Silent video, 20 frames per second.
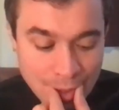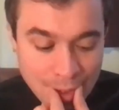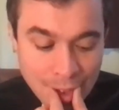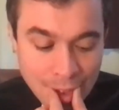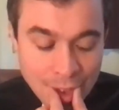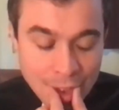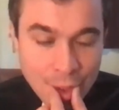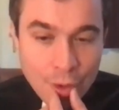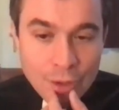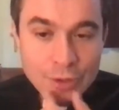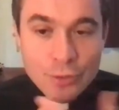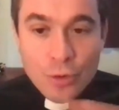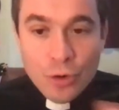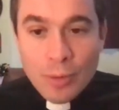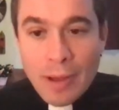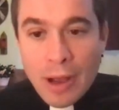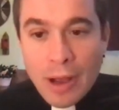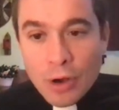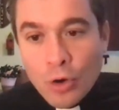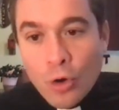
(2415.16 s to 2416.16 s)
you know, I talk
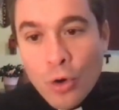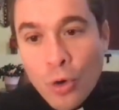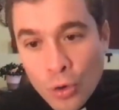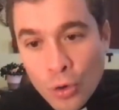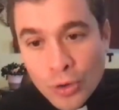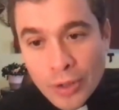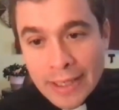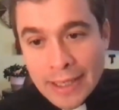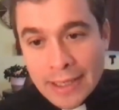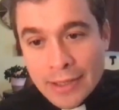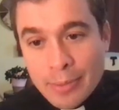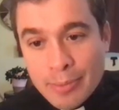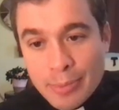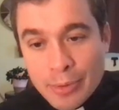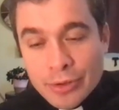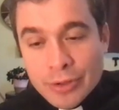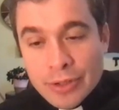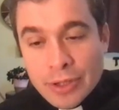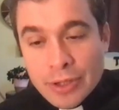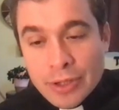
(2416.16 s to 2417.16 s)
about calling in the
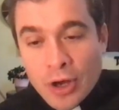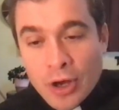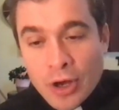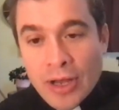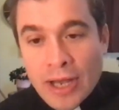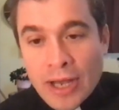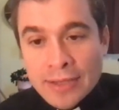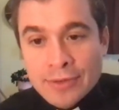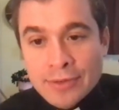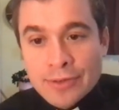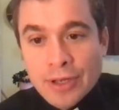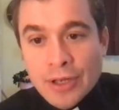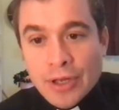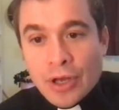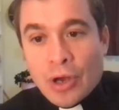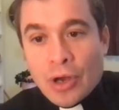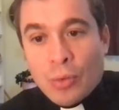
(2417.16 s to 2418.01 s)
book a lot and